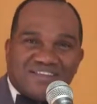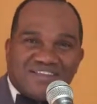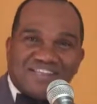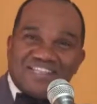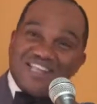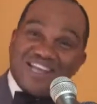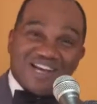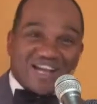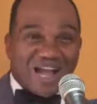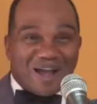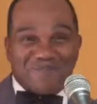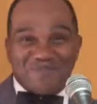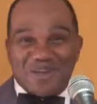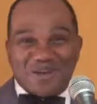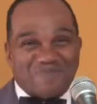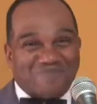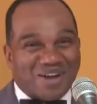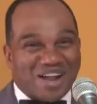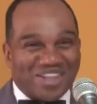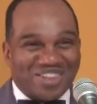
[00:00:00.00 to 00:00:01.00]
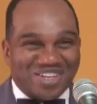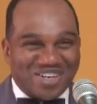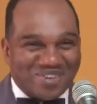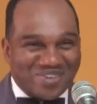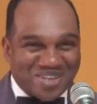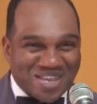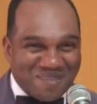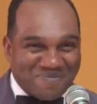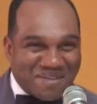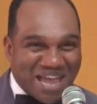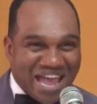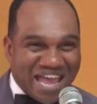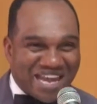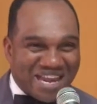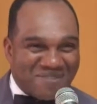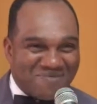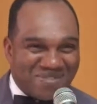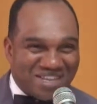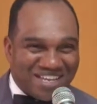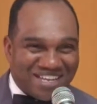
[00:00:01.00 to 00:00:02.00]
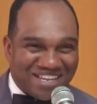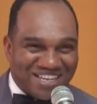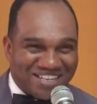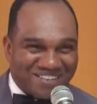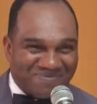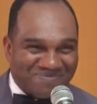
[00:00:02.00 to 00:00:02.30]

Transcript: Look, I'm your brother. Don't get mad at me.